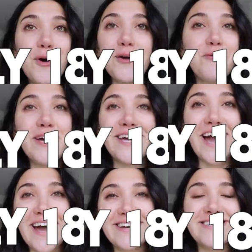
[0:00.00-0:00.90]
what a
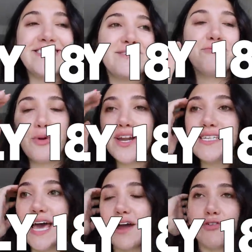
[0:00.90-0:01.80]
weekend what a
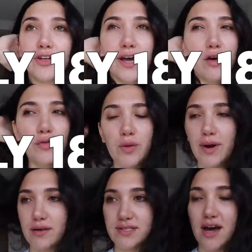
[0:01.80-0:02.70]
day really i only
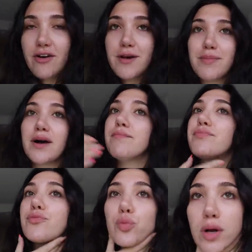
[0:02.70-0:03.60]
went out saturday but
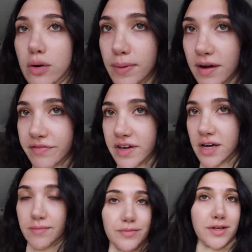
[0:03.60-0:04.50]
we are
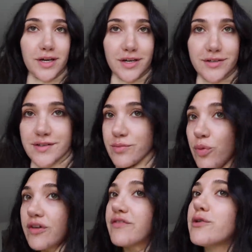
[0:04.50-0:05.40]
puffy. It is
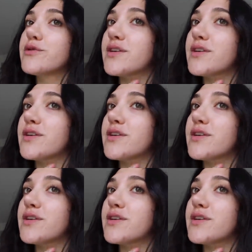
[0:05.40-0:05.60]
one of those